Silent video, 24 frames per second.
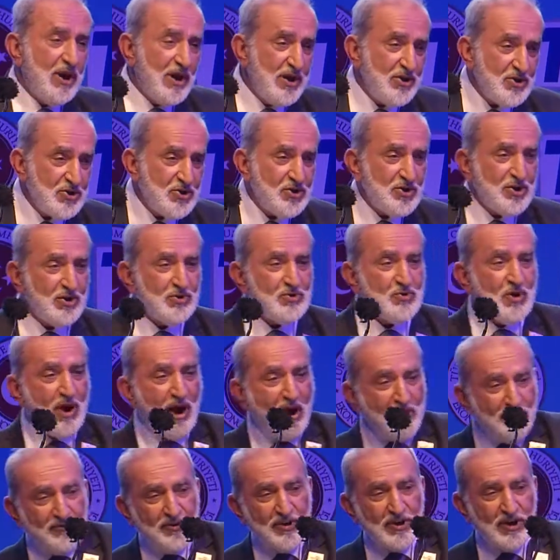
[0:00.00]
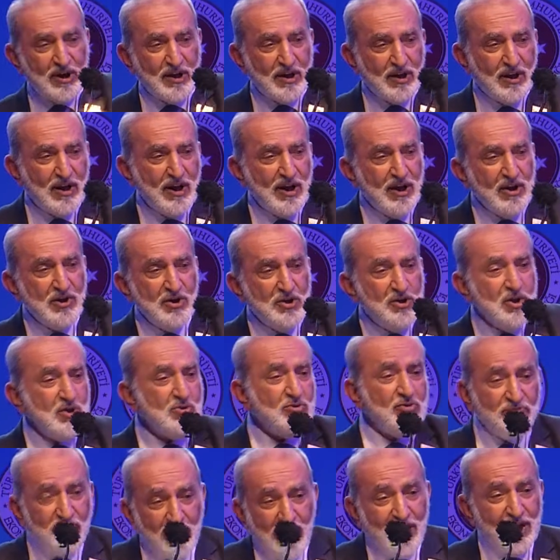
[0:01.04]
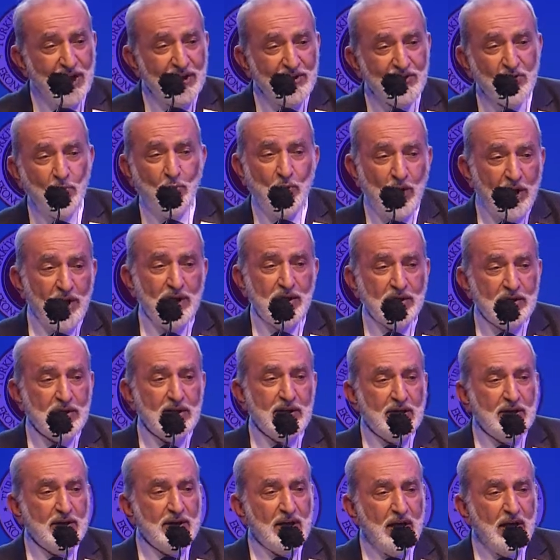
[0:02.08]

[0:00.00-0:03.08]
Asia to Africa, you need to find a way.